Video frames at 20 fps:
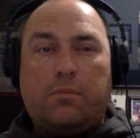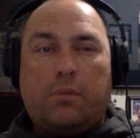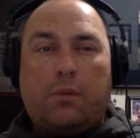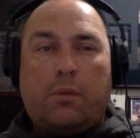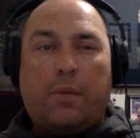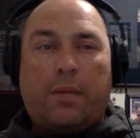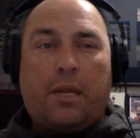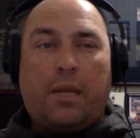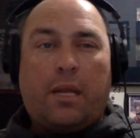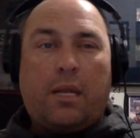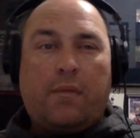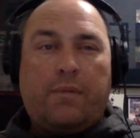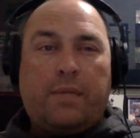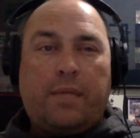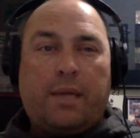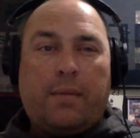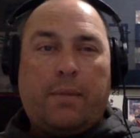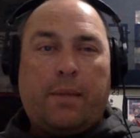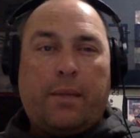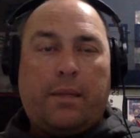probably not even
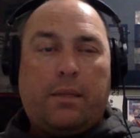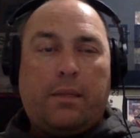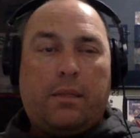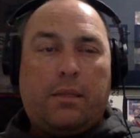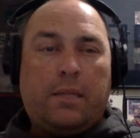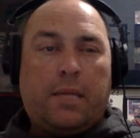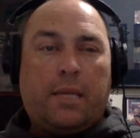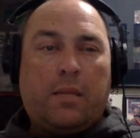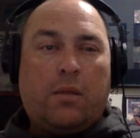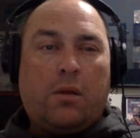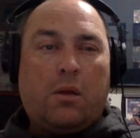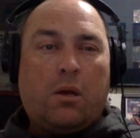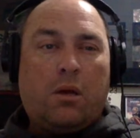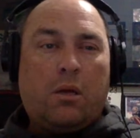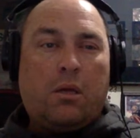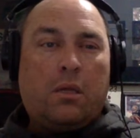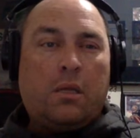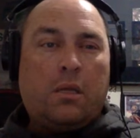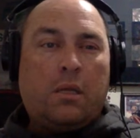that long,